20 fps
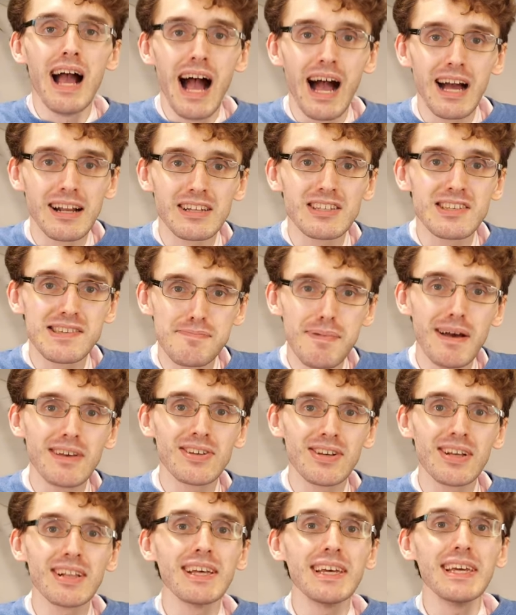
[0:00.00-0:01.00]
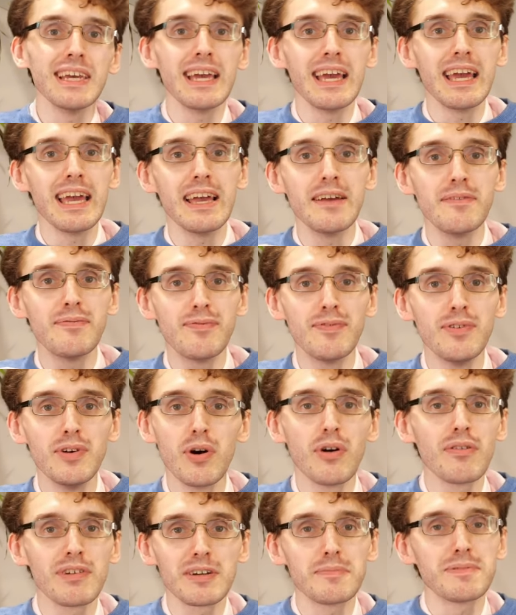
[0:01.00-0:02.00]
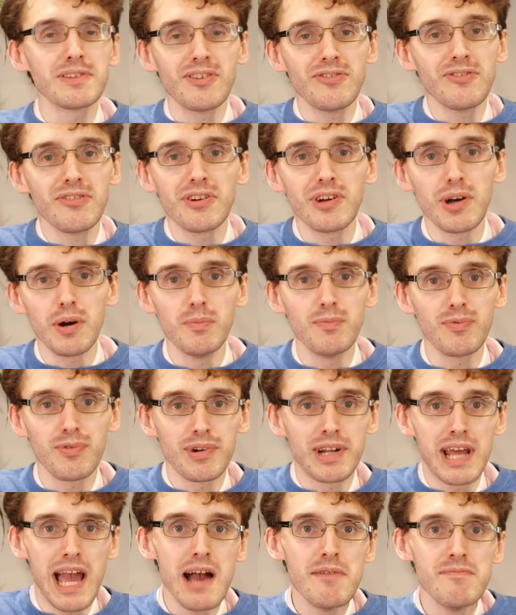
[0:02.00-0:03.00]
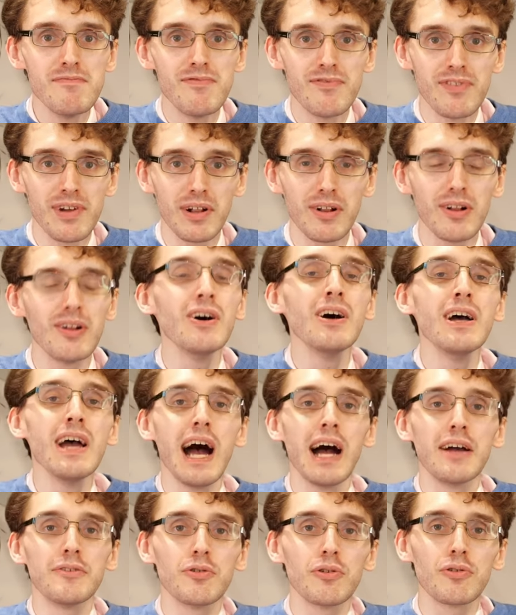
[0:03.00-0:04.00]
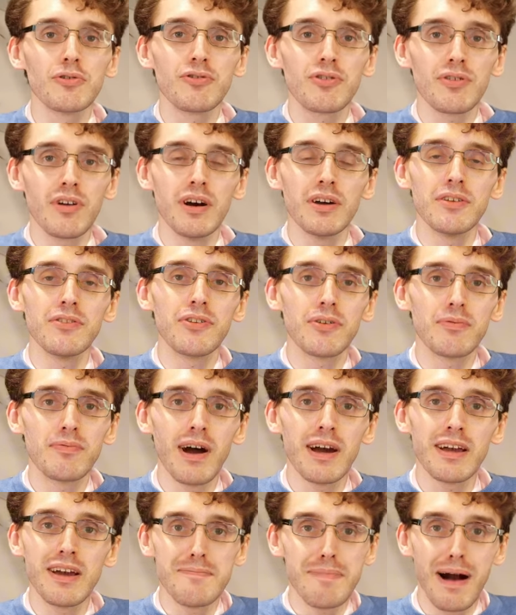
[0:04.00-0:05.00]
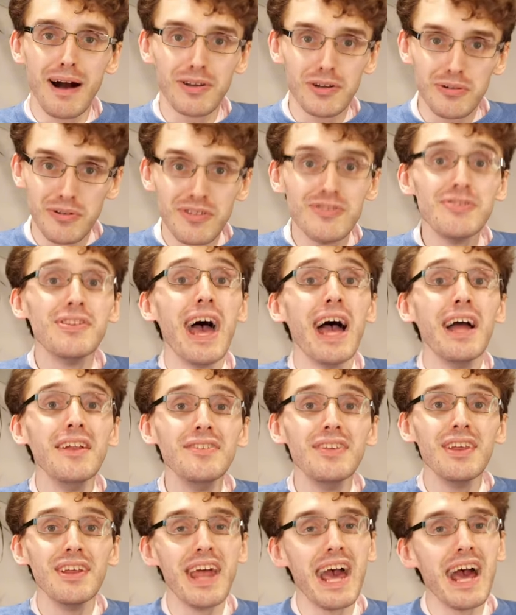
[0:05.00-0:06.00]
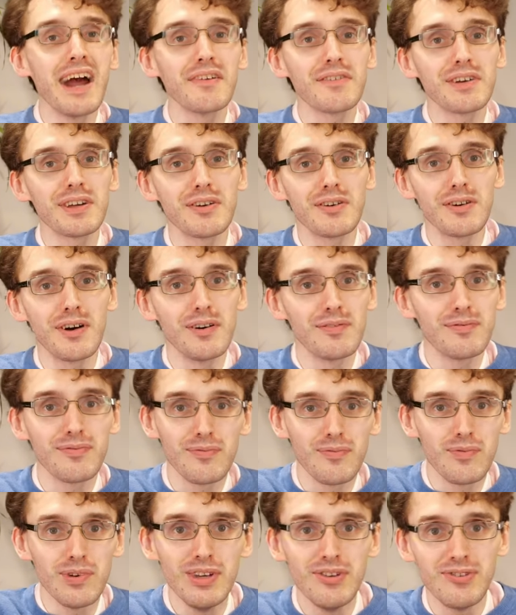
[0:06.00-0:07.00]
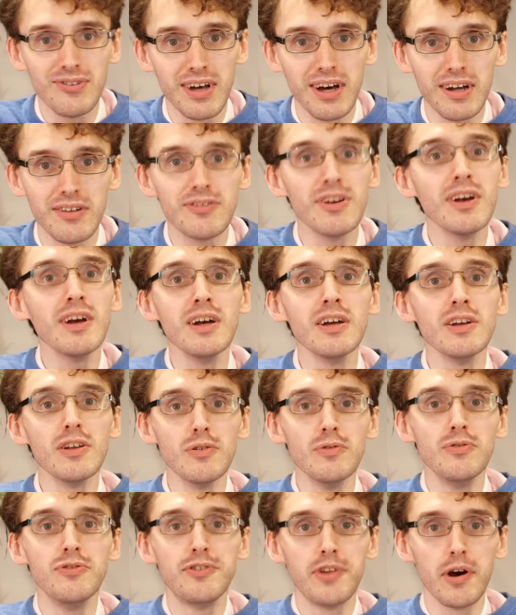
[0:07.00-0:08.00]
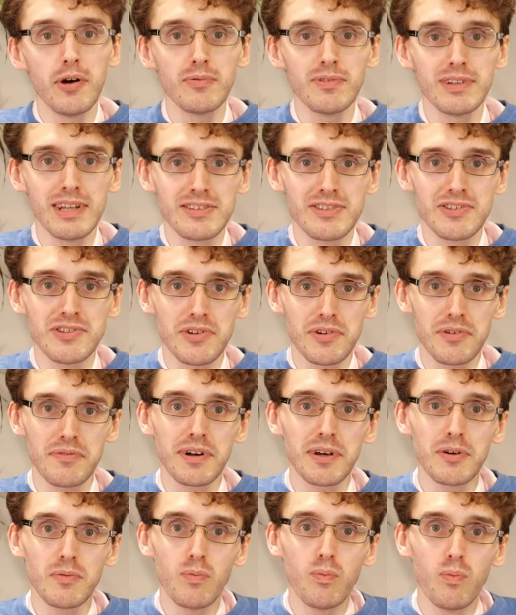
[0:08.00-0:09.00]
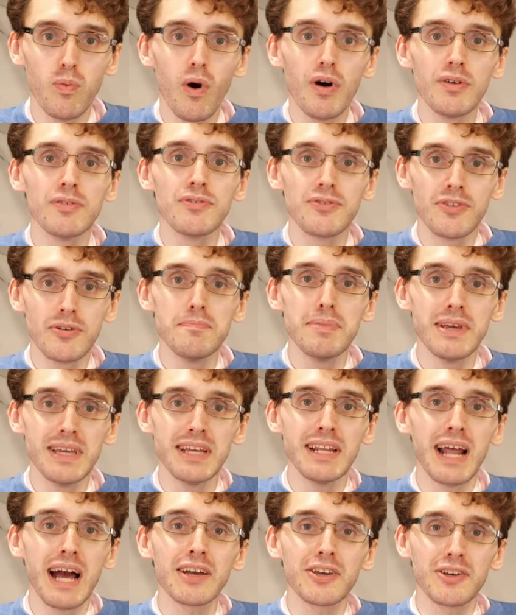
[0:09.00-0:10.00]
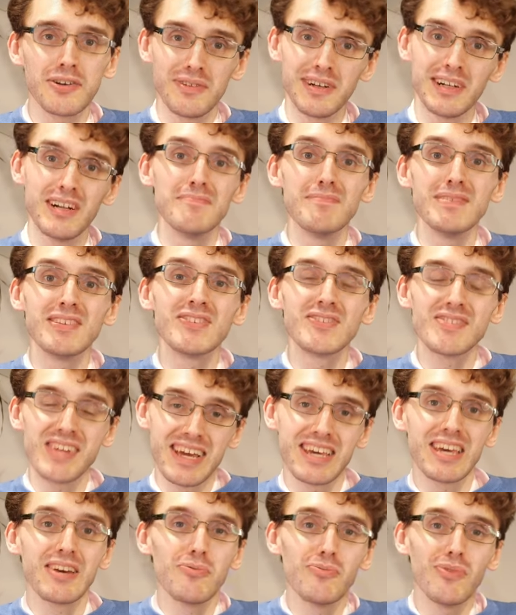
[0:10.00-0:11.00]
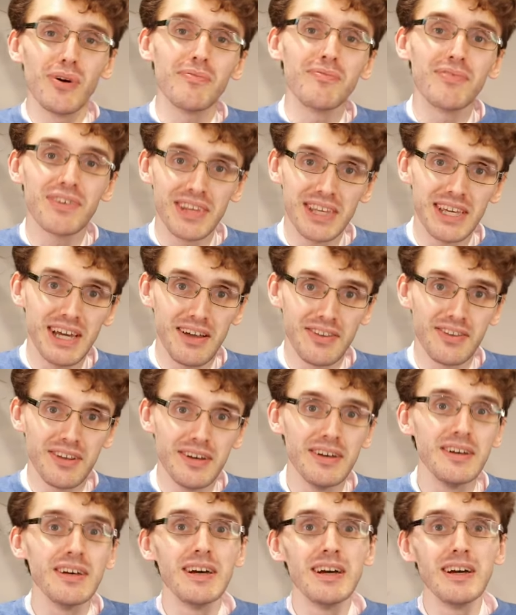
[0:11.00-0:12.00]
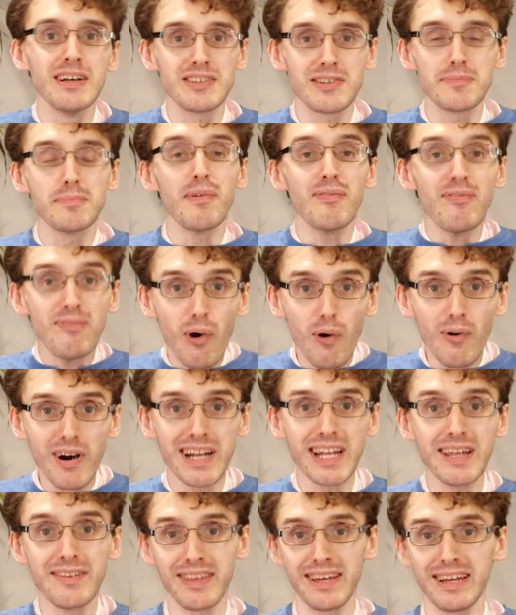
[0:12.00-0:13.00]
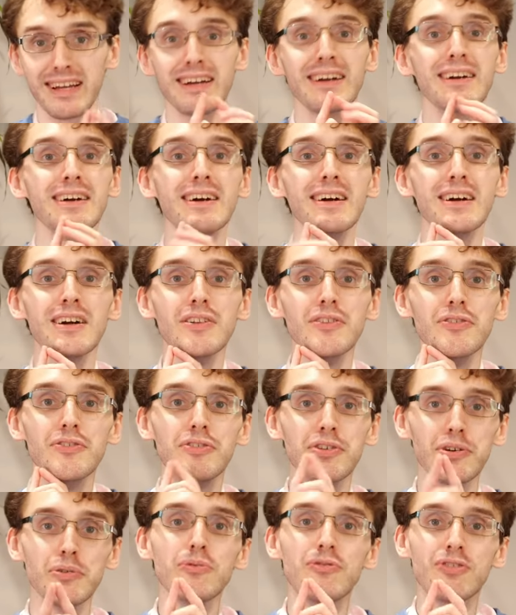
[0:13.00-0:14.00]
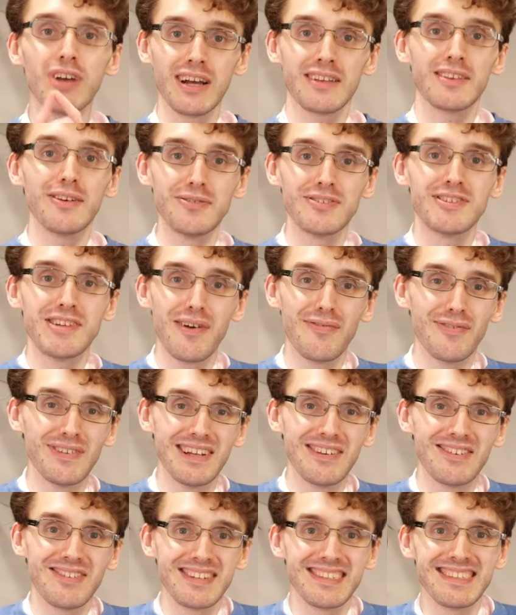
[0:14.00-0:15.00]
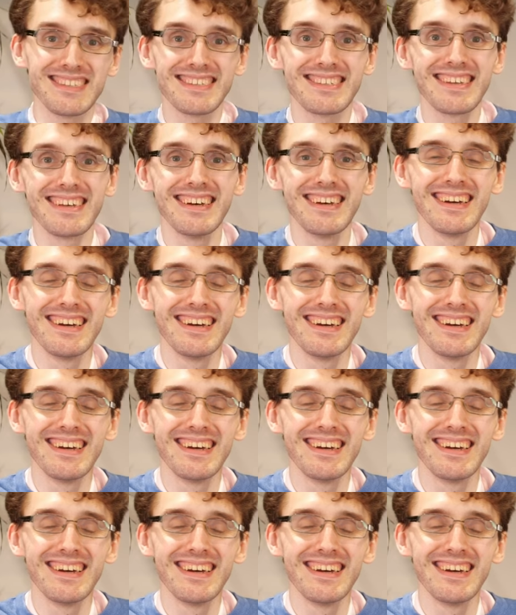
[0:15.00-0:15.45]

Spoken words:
And especially if you're in a position going for an Mphil and you're trying to write about your intended area of research, you don't necessarily want to be inaccurate in mistaking one for the other. So before anything, do check those definitions.